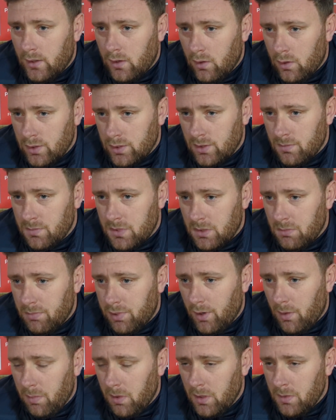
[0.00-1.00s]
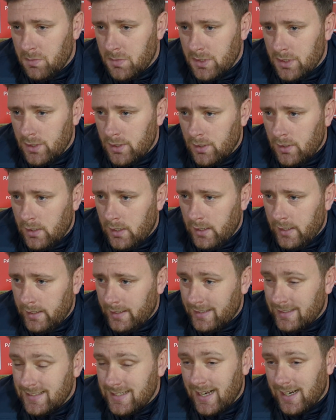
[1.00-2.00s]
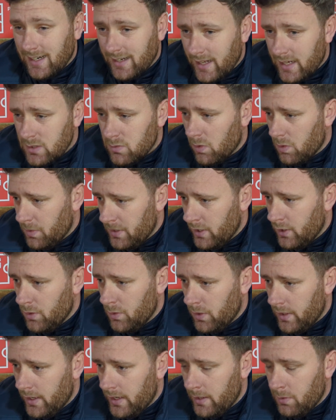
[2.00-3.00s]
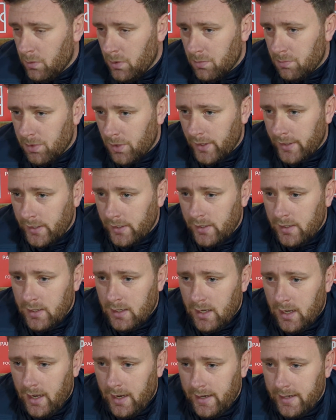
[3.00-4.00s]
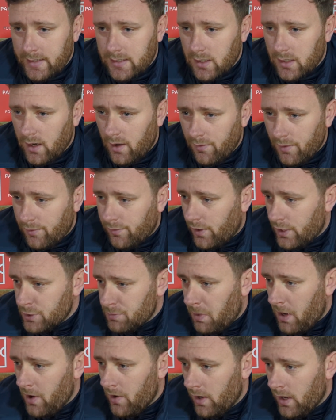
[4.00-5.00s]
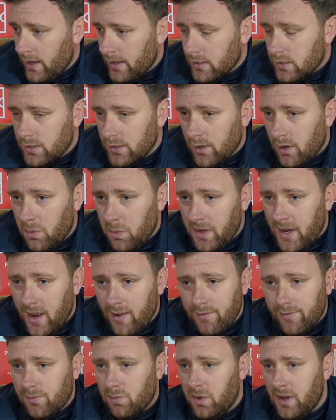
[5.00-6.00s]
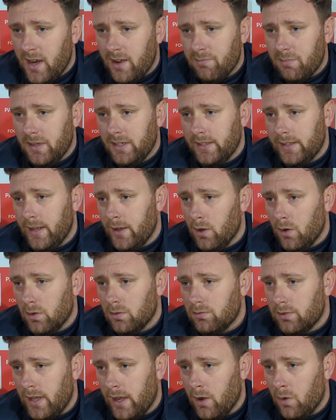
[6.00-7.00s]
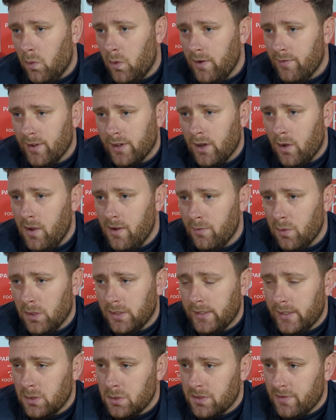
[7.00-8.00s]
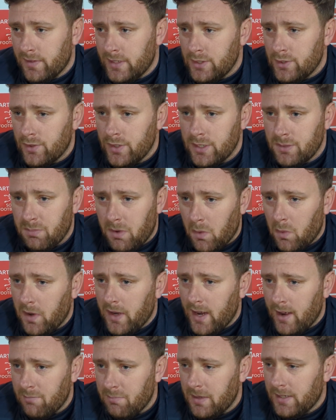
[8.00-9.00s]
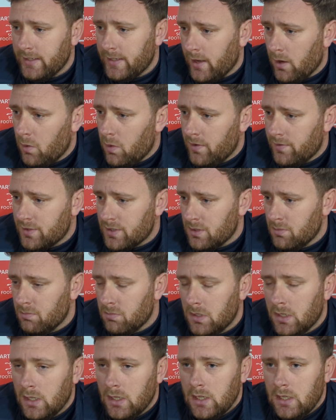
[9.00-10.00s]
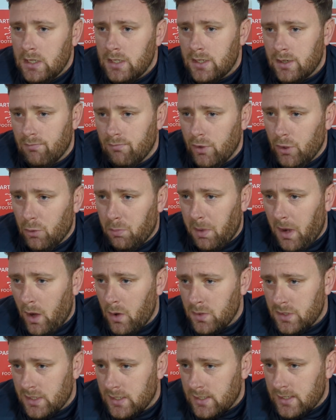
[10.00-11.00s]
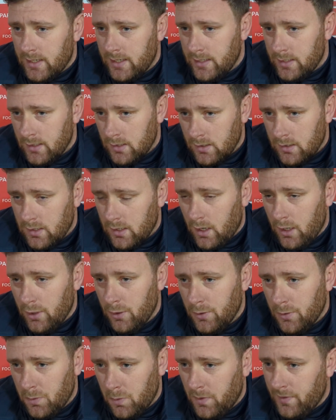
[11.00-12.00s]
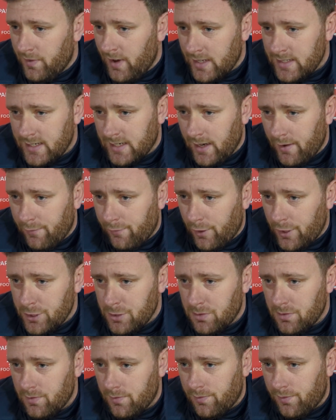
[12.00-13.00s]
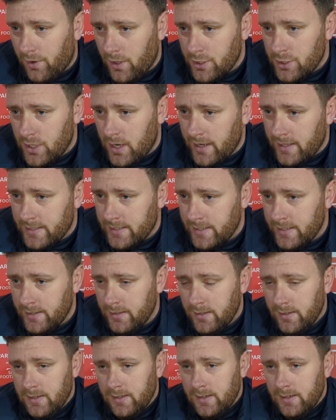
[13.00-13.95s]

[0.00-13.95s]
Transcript: caused them some problems, and, and exactly that's what we knew he would bring. And it's another fresh pair of legs. You know, we have we have been dealt dealt with. I know everyone deals with injuries, but we have been dealt with some some real blows this season. So we've had to get fresh fresh legs in